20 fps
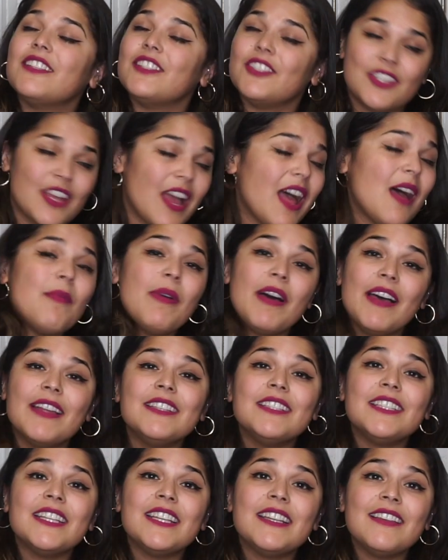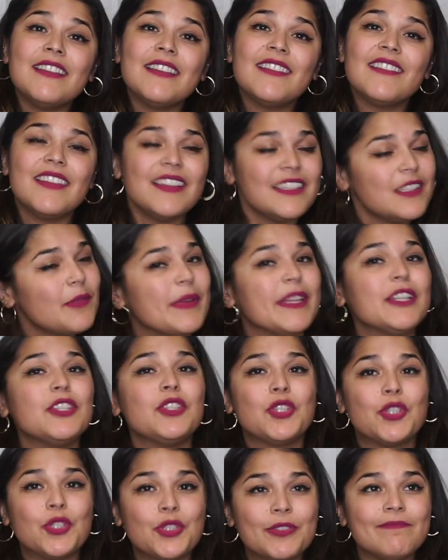job hunting is a
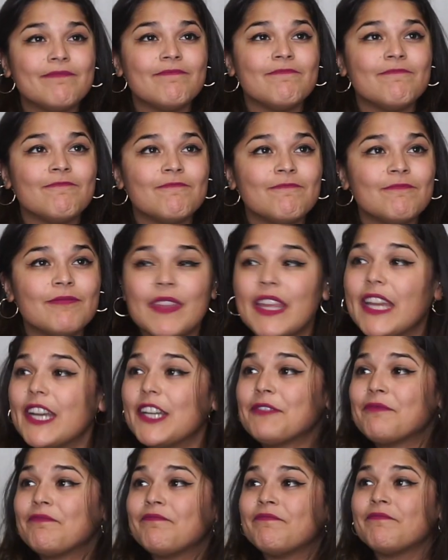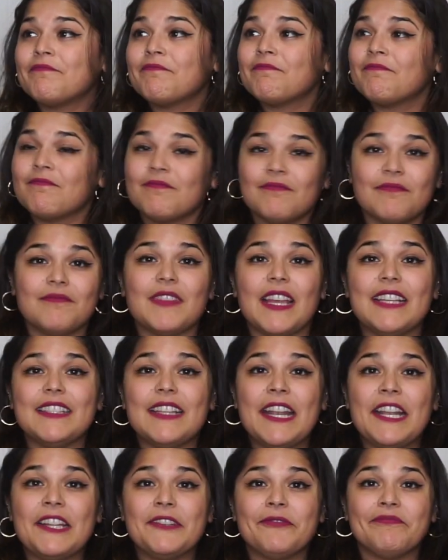bitch. There, I
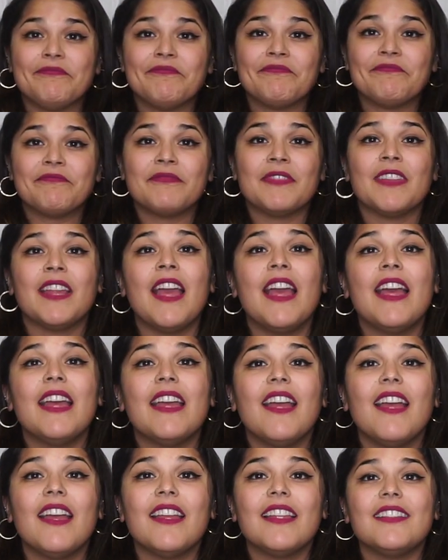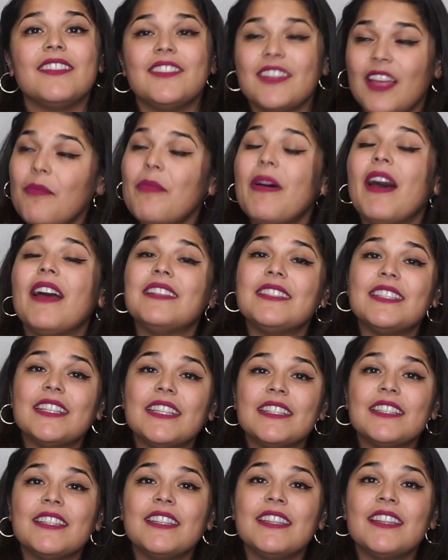said it. Job
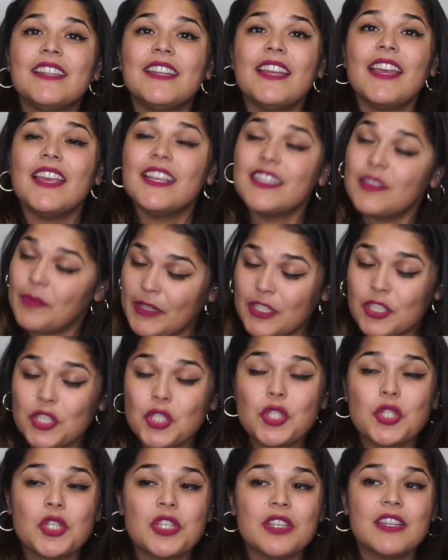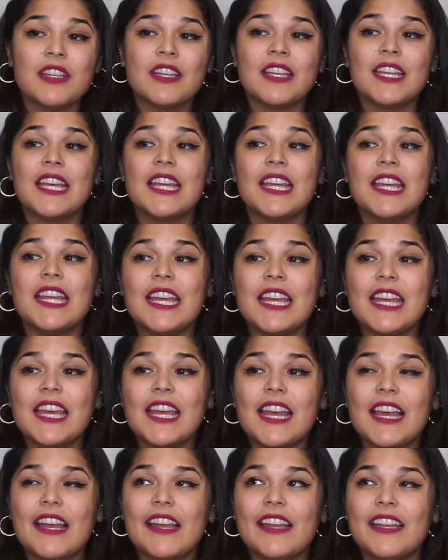hunting is a bitch.
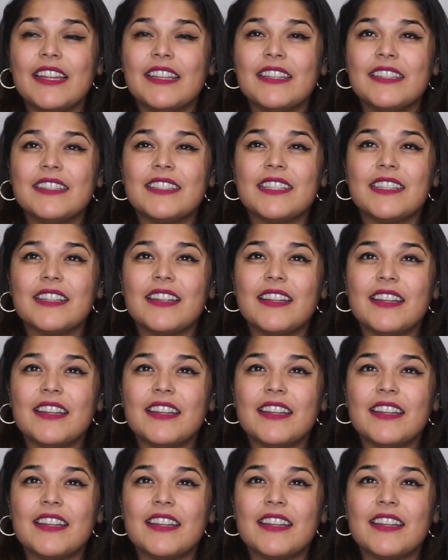And